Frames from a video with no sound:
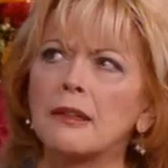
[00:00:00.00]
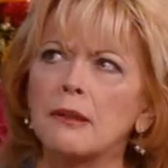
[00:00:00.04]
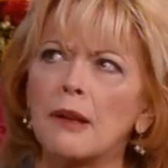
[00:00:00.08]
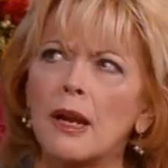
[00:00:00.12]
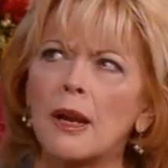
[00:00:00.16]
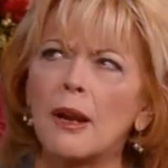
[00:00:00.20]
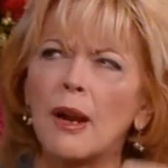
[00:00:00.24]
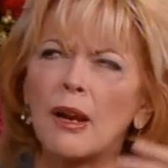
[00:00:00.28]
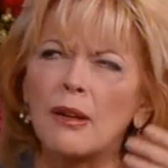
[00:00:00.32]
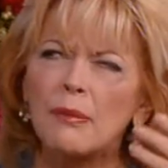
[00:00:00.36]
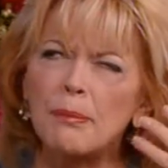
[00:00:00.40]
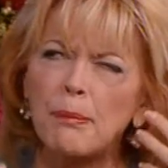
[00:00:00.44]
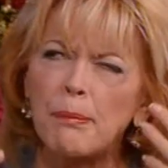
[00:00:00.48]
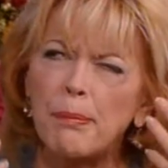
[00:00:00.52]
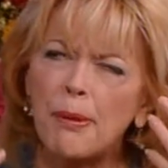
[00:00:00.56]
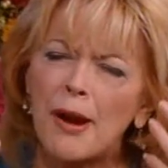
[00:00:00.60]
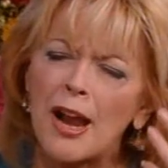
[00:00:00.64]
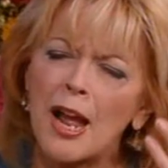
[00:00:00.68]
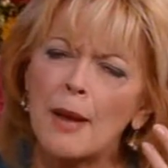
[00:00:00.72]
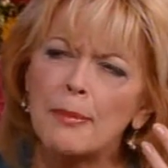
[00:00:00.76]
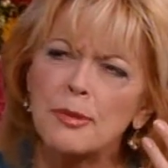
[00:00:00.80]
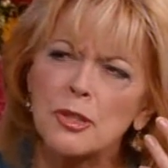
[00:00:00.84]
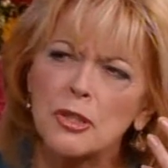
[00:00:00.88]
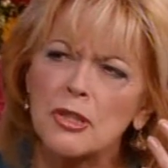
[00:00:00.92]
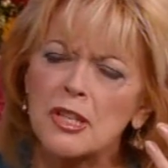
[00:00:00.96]
can
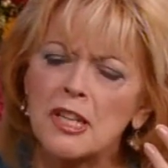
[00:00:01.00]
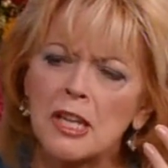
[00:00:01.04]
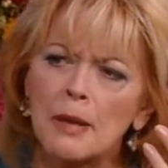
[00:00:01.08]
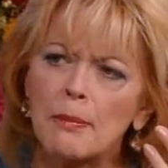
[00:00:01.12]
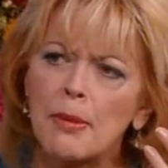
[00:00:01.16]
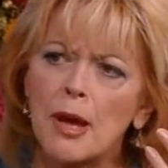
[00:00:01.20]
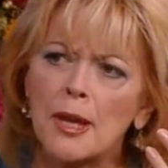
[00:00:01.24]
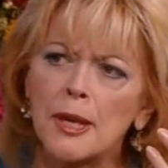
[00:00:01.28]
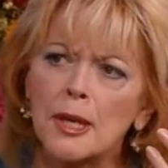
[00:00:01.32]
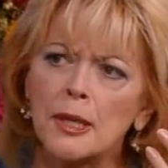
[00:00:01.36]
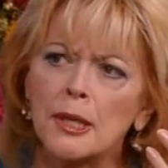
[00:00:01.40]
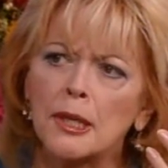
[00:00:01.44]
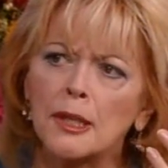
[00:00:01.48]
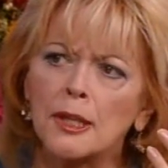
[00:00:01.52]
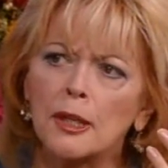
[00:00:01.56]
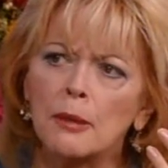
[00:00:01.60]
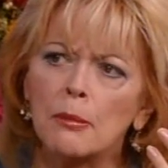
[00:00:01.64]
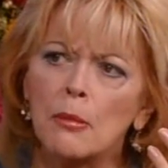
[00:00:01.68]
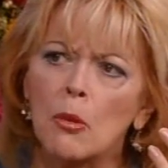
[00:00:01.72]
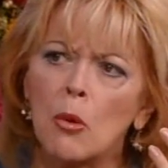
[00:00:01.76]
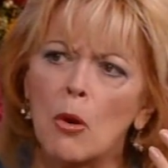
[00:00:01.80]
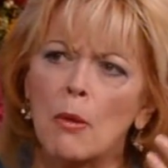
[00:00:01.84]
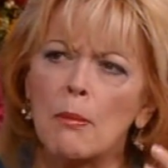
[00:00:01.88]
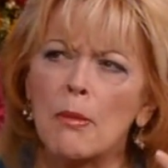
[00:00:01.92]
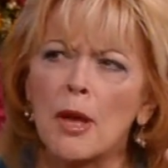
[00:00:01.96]
perhaps think about it a
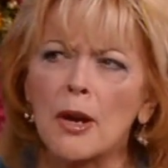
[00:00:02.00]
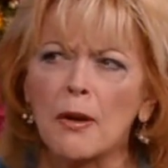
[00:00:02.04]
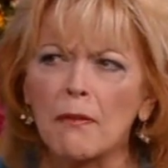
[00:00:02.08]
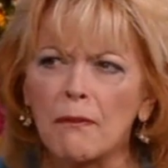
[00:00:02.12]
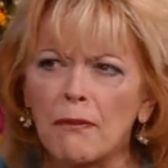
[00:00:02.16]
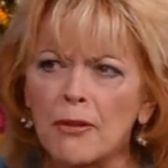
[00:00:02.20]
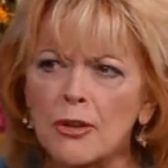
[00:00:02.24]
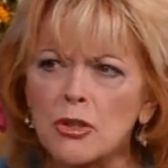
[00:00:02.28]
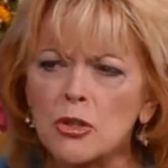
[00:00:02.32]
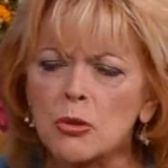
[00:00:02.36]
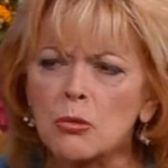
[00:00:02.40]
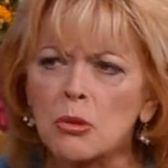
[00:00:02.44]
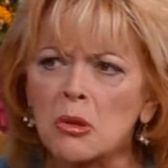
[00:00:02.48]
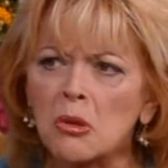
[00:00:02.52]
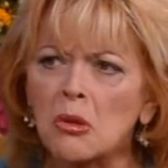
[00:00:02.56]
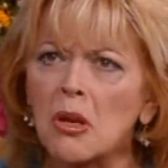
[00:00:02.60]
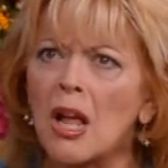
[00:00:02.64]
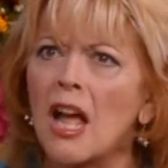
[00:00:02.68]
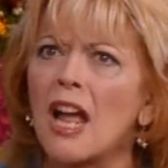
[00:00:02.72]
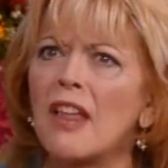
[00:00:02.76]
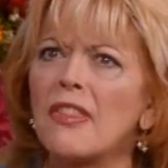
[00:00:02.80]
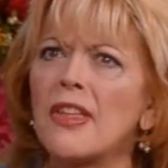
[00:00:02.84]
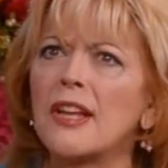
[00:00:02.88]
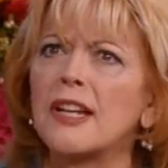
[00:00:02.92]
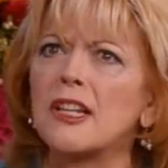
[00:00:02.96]
little more. Men are
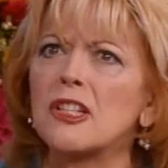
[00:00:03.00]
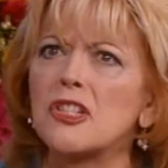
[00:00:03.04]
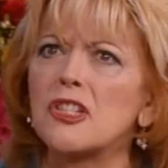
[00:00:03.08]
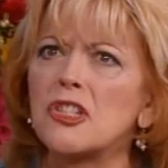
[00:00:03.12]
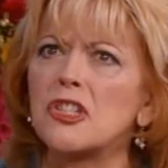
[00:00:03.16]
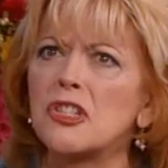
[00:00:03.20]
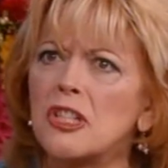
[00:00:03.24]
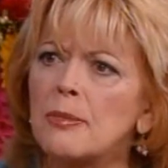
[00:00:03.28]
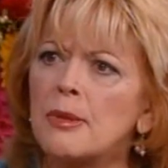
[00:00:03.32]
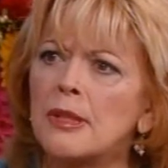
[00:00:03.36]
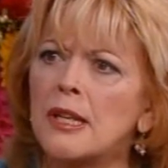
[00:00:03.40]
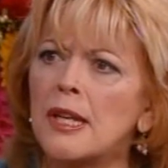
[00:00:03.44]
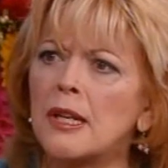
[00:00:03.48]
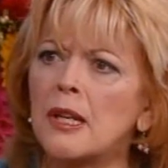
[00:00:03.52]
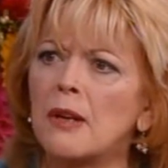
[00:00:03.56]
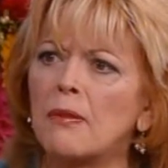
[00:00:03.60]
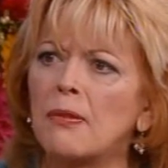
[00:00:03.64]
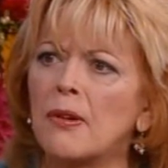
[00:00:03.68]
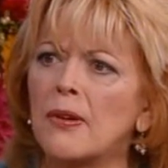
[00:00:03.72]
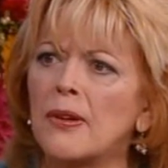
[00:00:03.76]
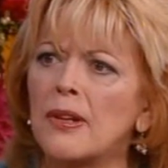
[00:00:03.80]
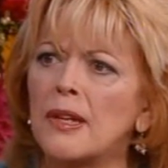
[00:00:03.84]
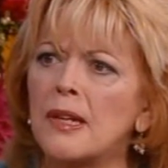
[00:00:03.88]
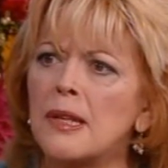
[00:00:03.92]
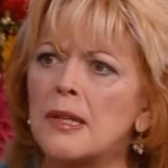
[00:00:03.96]
visual, they get
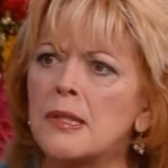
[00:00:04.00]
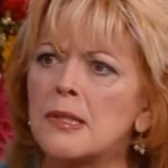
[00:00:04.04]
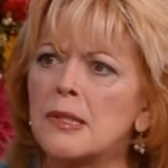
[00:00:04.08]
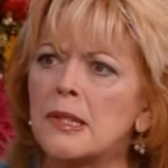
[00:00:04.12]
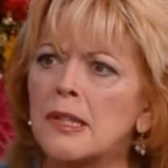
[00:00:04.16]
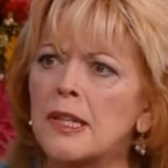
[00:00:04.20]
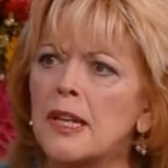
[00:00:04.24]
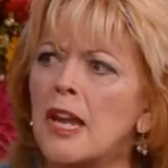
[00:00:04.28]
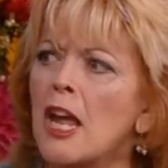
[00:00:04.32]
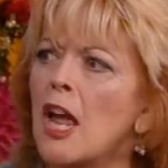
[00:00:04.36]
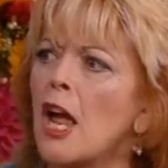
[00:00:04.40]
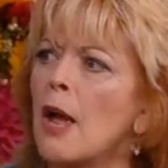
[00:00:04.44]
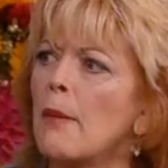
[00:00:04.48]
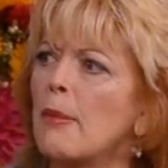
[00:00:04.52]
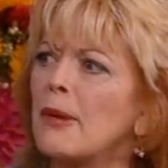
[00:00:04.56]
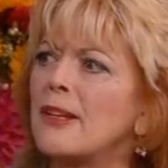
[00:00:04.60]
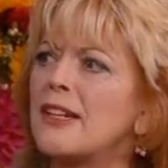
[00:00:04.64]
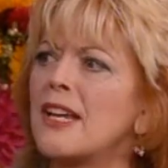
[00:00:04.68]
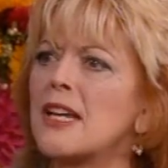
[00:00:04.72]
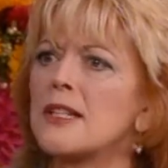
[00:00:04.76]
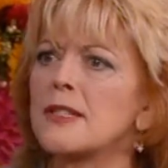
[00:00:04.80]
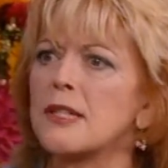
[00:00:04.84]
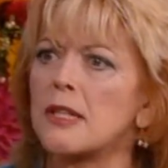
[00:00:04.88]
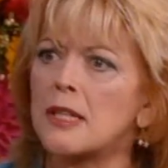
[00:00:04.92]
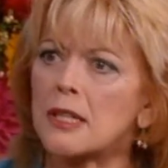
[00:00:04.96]
stimulated very easily.
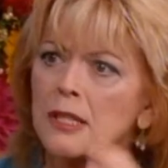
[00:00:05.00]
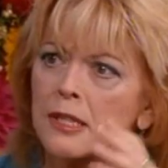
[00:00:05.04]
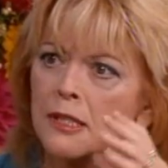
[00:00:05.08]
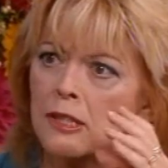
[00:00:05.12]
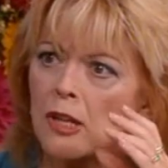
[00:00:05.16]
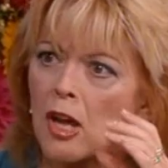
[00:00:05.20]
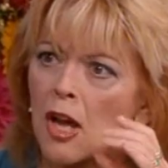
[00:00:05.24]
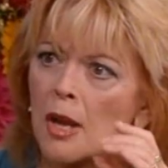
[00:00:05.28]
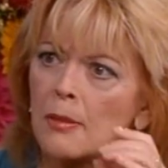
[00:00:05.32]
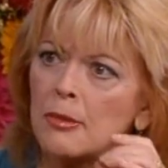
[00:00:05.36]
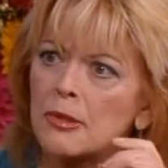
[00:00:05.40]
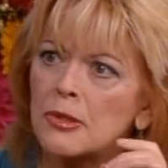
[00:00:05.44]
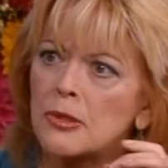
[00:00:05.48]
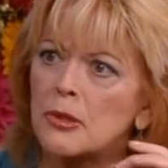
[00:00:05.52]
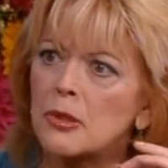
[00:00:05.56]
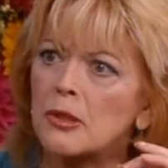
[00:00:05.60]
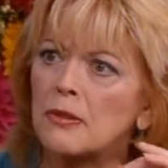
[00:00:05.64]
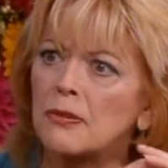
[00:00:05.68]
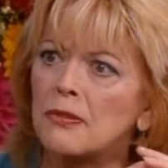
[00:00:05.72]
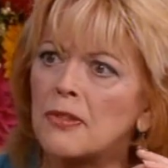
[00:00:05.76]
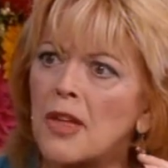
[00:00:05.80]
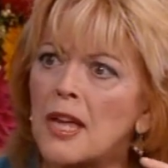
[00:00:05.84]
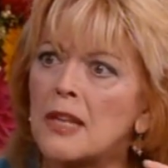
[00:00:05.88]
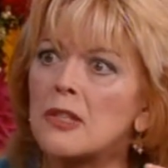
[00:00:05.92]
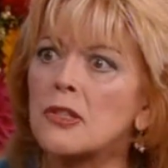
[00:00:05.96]
But yes, it is time to
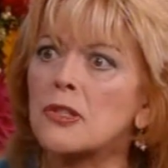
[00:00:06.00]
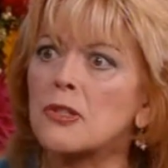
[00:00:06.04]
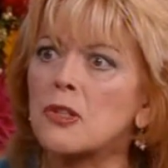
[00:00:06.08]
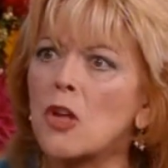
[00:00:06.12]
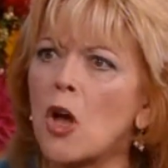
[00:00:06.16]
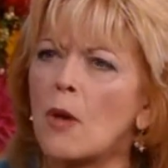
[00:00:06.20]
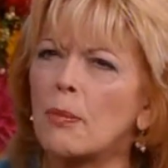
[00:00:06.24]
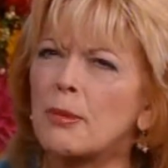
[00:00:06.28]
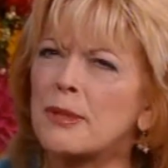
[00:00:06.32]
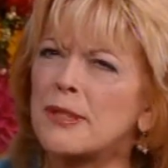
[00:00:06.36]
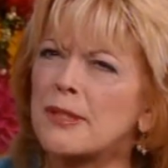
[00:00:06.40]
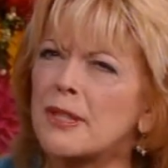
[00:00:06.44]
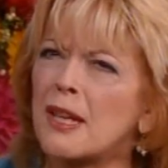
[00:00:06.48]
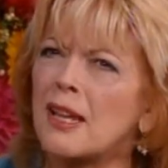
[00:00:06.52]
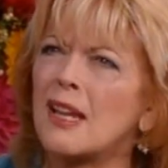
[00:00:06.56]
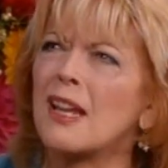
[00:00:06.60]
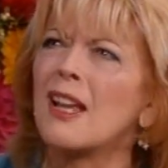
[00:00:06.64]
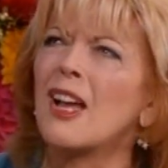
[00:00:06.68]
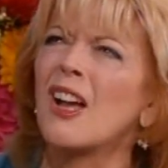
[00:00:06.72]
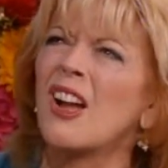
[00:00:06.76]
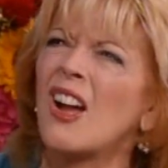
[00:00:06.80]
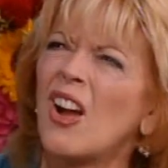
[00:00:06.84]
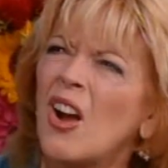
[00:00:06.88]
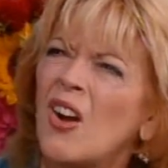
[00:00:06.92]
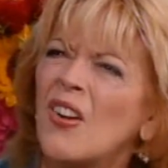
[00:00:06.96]
sort of then stop and
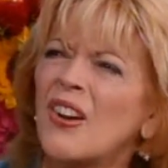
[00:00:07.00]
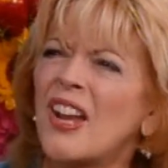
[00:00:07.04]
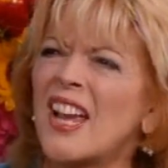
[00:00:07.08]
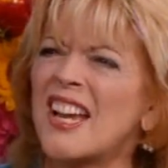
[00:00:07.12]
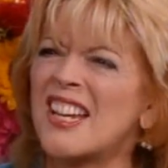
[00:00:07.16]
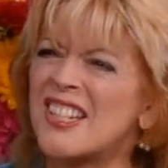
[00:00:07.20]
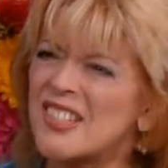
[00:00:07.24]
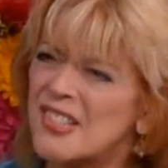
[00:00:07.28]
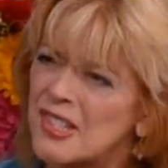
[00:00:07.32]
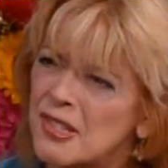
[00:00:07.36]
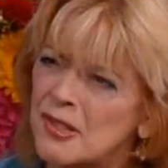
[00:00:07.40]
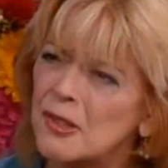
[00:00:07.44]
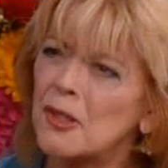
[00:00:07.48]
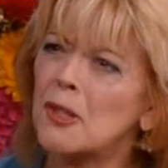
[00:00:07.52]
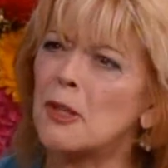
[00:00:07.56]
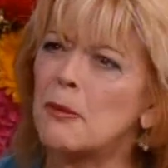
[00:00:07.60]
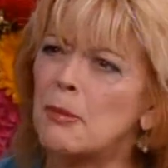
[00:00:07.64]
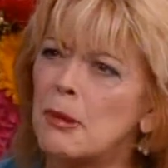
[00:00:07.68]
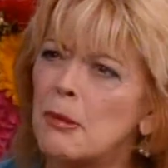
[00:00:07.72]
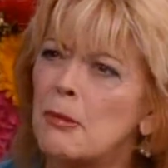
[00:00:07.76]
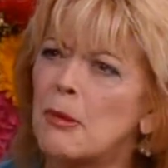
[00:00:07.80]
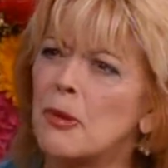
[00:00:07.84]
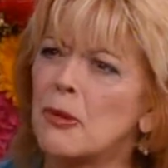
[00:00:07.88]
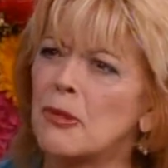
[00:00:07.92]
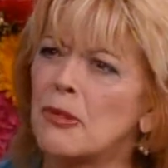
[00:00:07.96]
say, okay, is this going
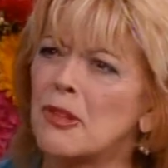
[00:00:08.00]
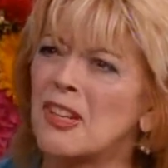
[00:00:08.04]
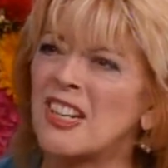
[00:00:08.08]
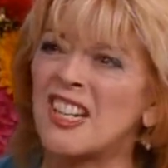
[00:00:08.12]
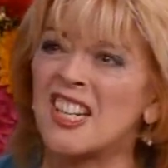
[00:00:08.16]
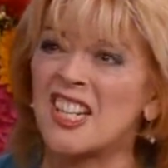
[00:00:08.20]
to be worth